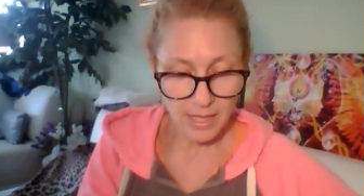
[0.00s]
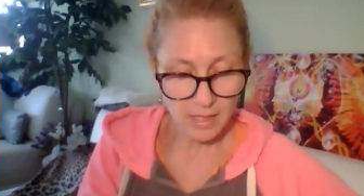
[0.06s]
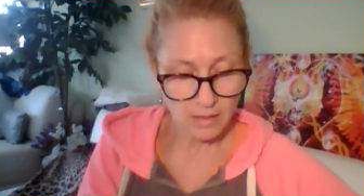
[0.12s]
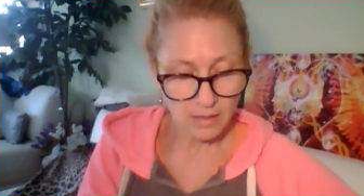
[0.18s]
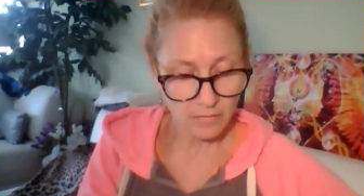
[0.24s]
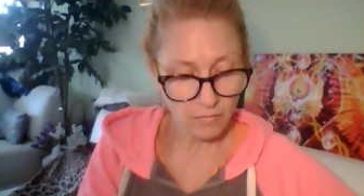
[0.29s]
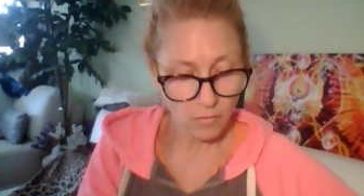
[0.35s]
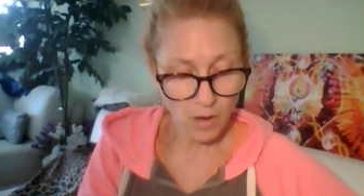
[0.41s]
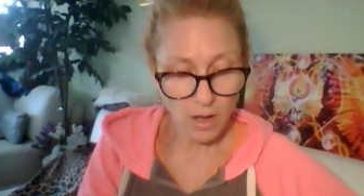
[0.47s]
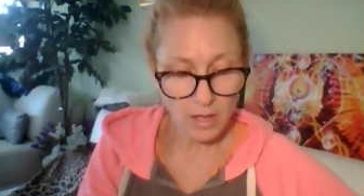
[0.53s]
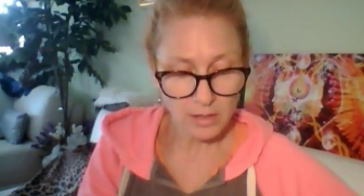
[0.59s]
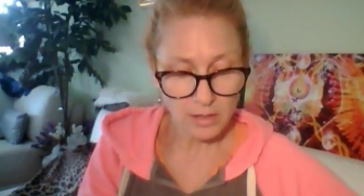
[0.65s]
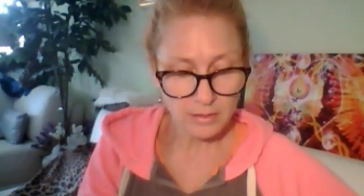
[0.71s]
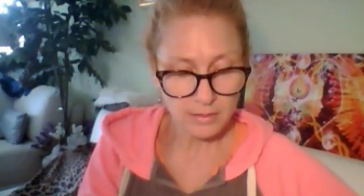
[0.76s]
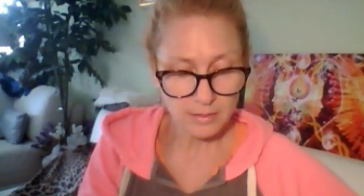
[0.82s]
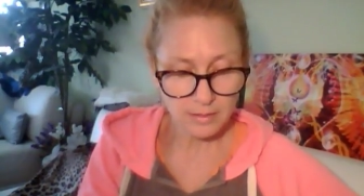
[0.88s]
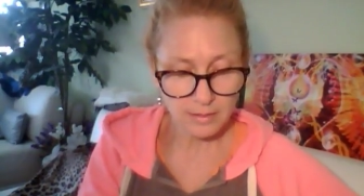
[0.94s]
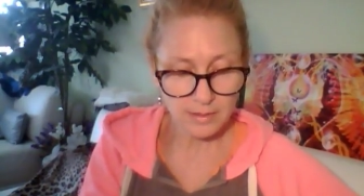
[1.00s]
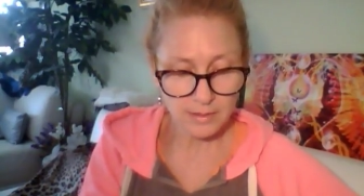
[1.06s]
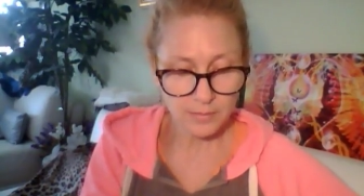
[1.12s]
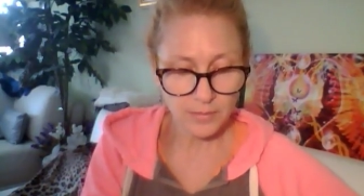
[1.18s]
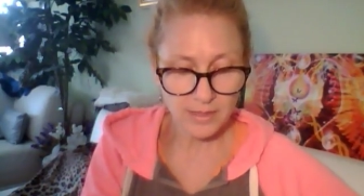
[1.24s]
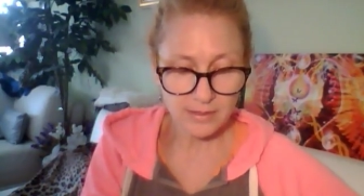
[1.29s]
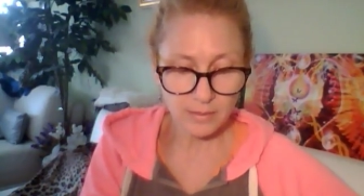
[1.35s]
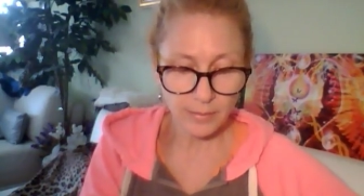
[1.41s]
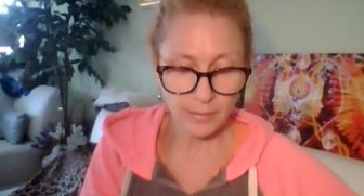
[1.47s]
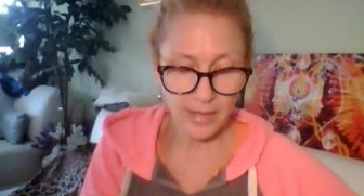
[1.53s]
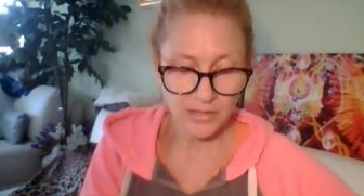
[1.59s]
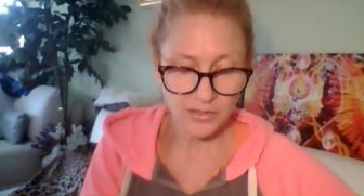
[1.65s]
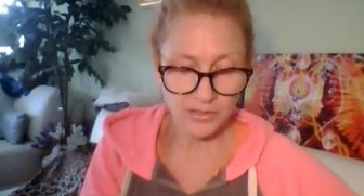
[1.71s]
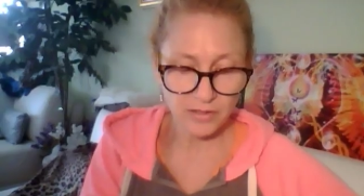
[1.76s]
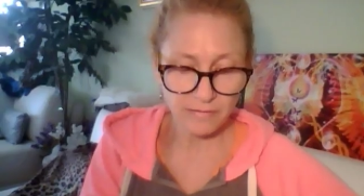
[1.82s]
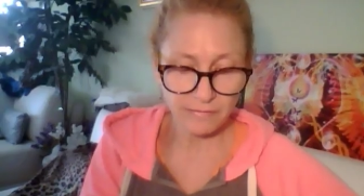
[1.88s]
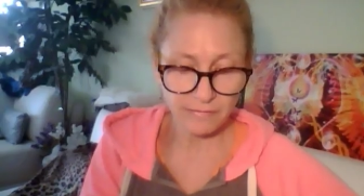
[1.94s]
Eight of Wands, expressing
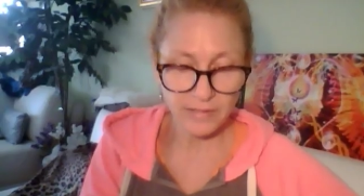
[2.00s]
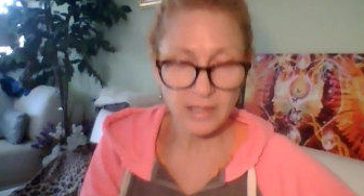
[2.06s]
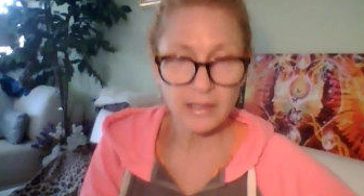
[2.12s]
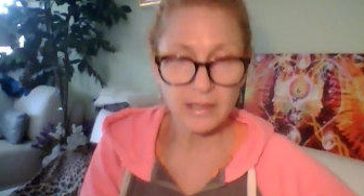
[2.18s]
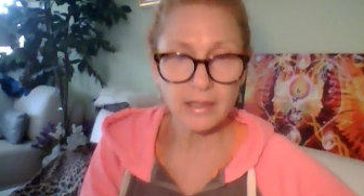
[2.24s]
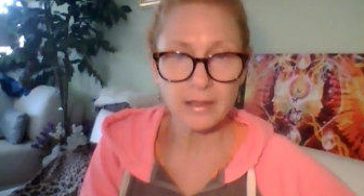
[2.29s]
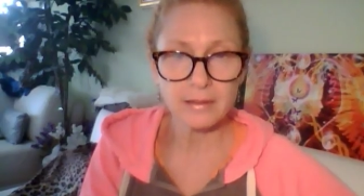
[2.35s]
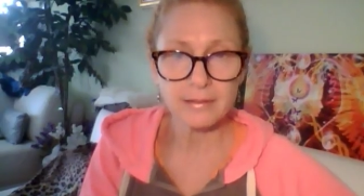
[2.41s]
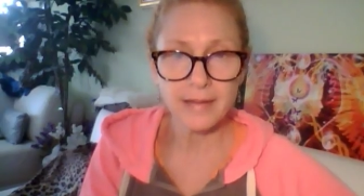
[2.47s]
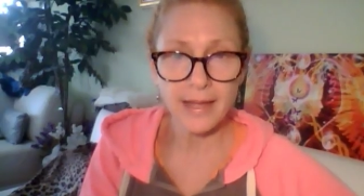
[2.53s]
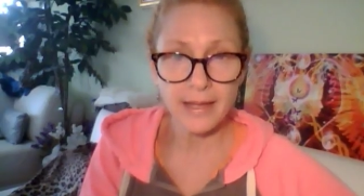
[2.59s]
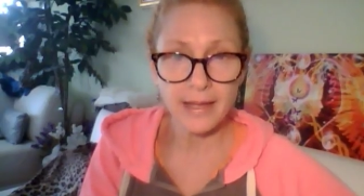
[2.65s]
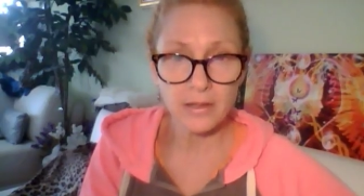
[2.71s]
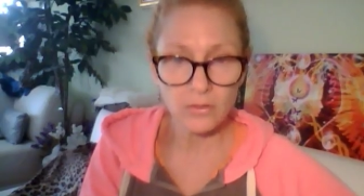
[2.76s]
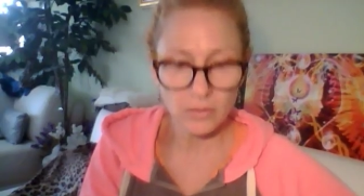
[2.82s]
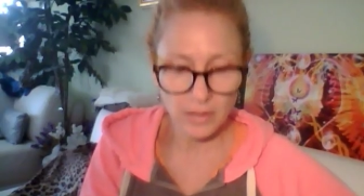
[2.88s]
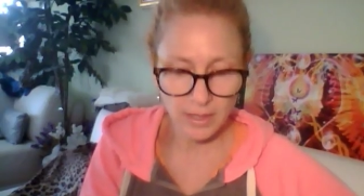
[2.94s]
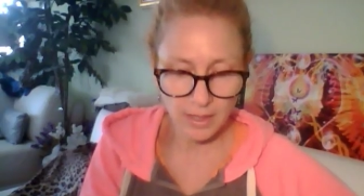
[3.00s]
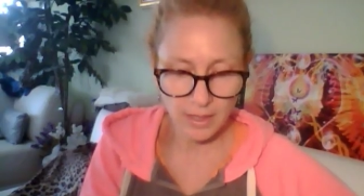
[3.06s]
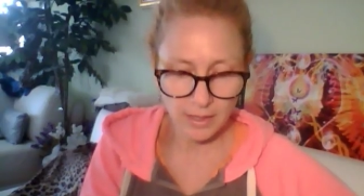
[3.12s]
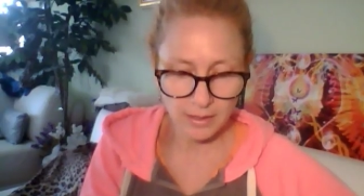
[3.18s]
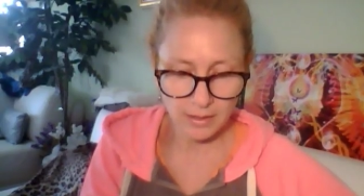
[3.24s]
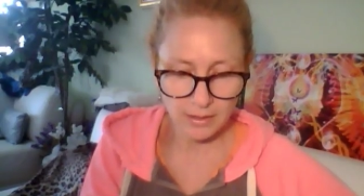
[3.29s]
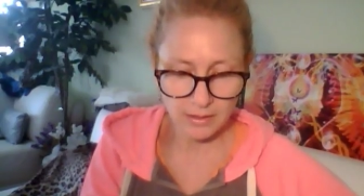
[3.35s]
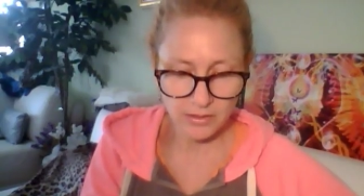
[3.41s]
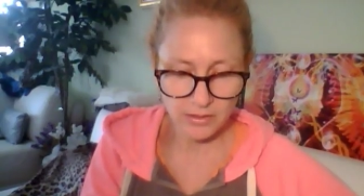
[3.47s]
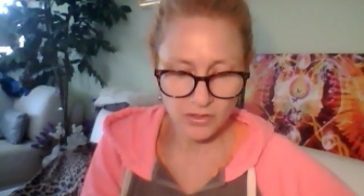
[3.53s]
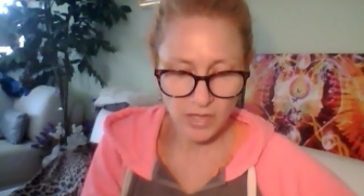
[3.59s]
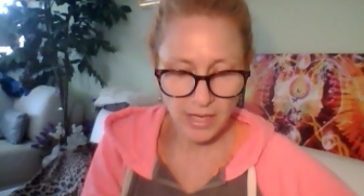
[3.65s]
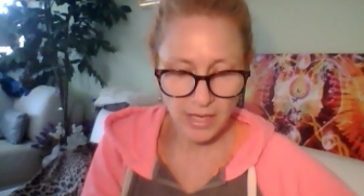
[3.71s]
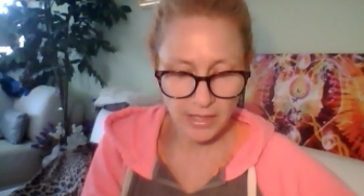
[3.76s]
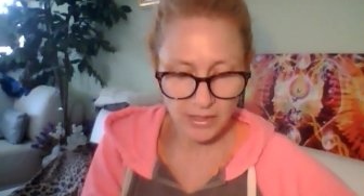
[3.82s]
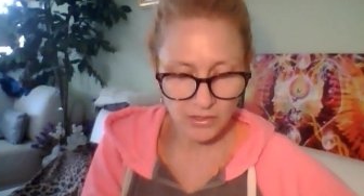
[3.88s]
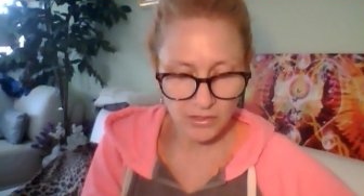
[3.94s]
passionate feelings and or a heated
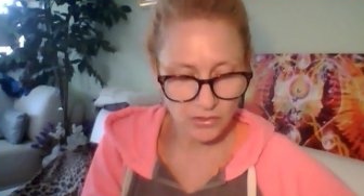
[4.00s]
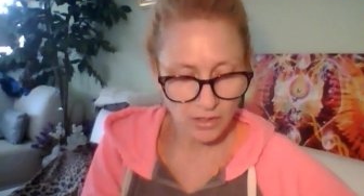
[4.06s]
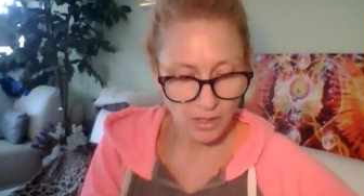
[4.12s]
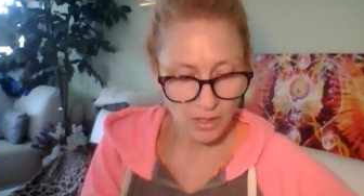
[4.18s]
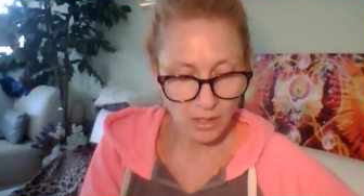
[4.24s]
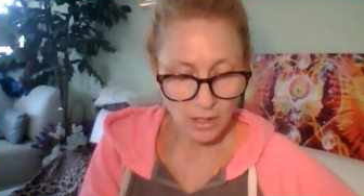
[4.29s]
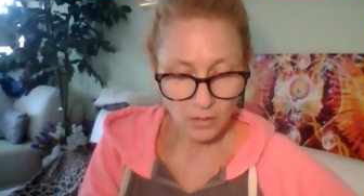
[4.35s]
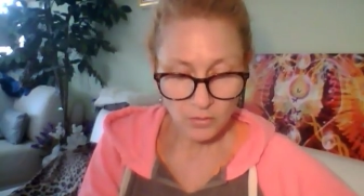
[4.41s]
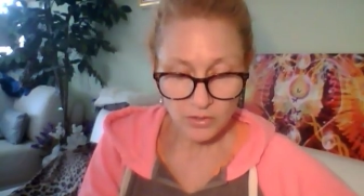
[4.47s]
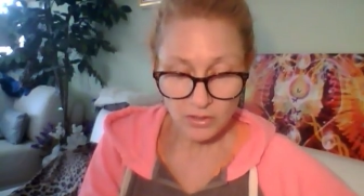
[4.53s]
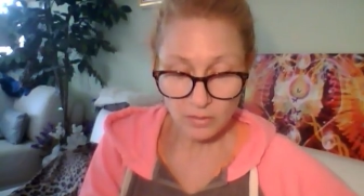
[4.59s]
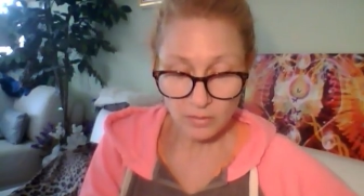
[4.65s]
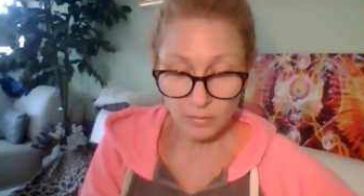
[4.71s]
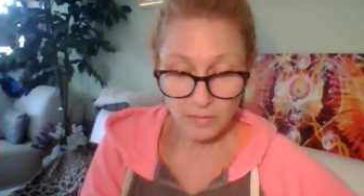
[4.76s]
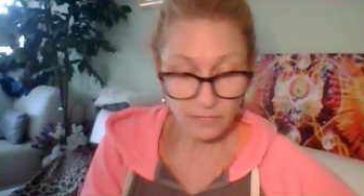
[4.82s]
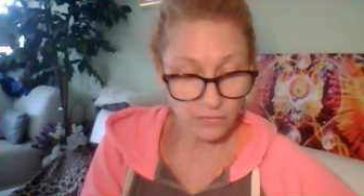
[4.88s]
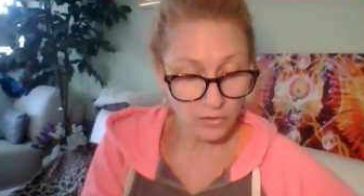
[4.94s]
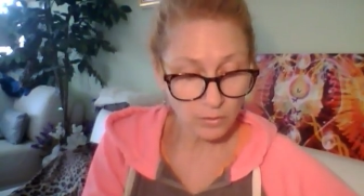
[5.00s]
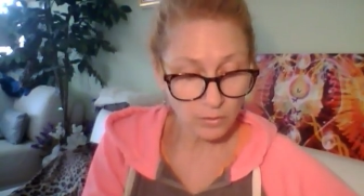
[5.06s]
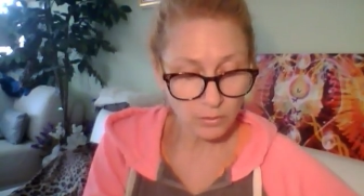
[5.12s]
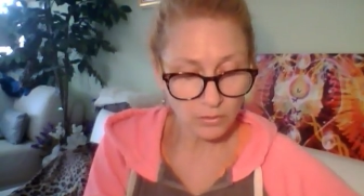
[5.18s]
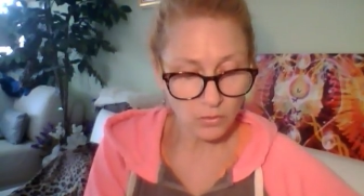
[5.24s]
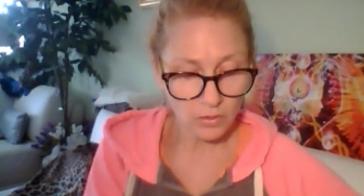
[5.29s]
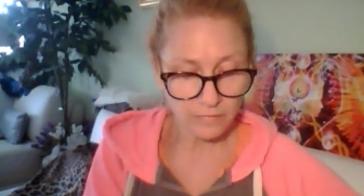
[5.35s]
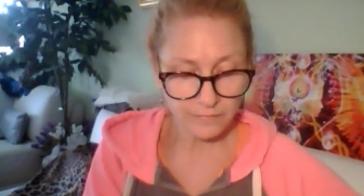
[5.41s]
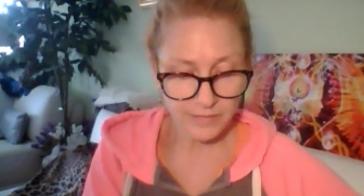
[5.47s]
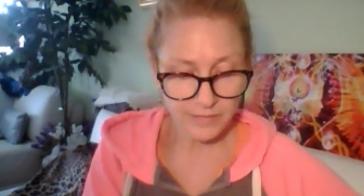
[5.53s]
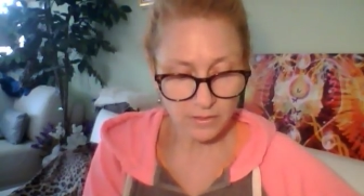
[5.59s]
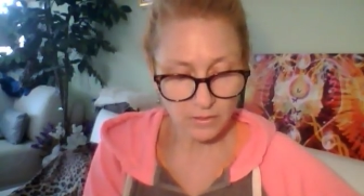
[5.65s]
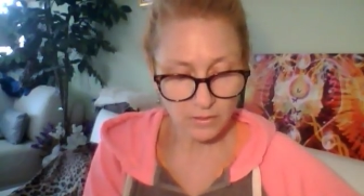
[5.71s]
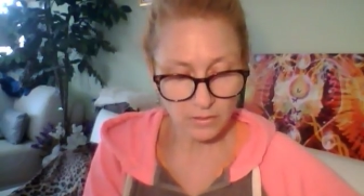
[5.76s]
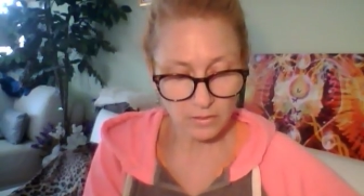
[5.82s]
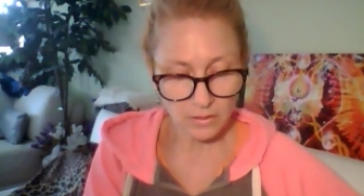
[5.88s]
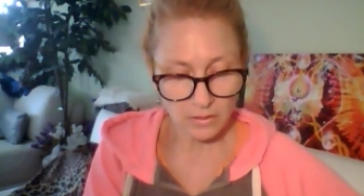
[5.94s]
exchange, which can be verbal or
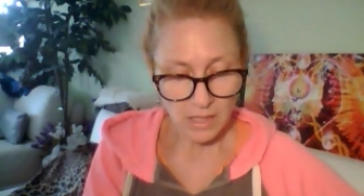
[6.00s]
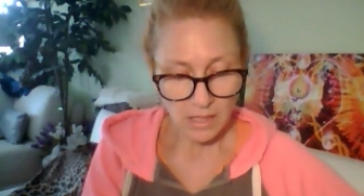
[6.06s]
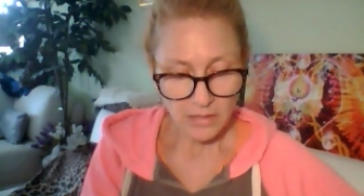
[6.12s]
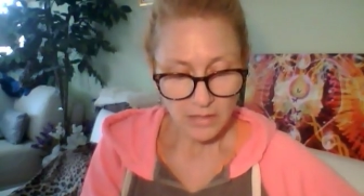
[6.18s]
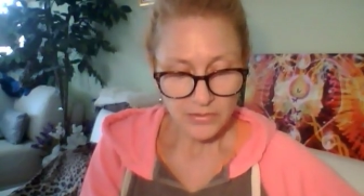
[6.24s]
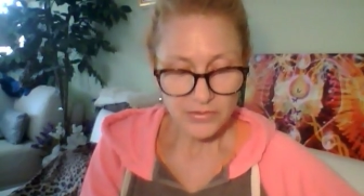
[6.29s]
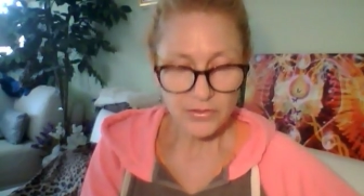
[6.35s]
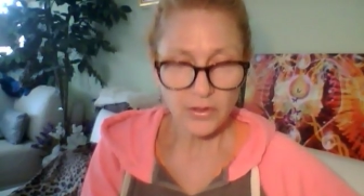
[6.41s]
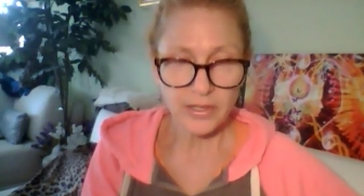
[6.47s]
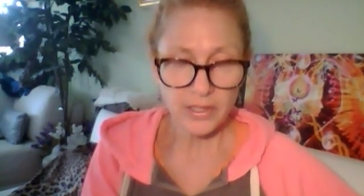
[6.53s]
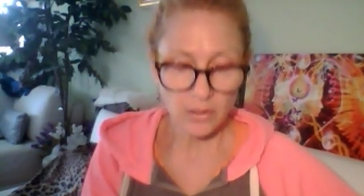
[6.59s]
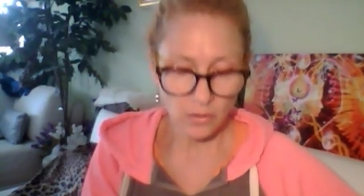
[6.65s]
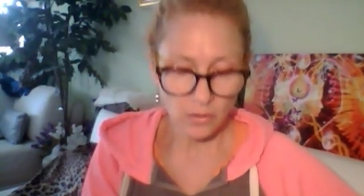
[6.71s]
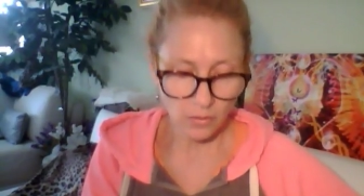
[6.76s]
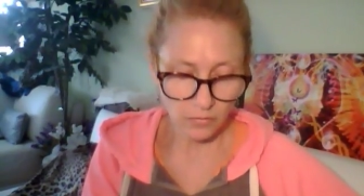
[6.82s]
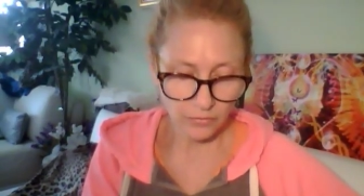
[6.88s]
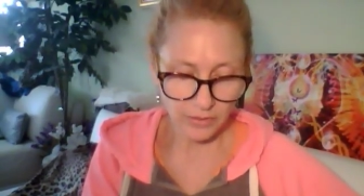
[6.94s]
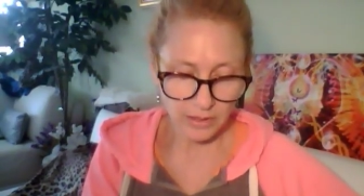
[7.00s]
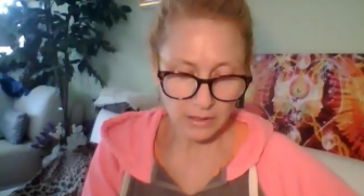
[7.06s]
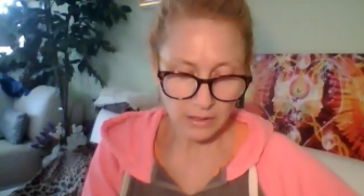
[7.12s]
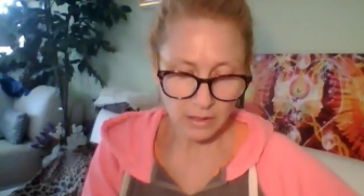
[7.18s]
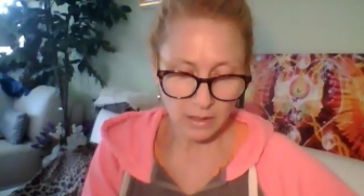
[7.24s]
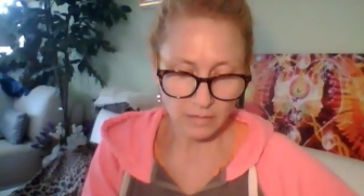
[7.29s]
physical, starting over in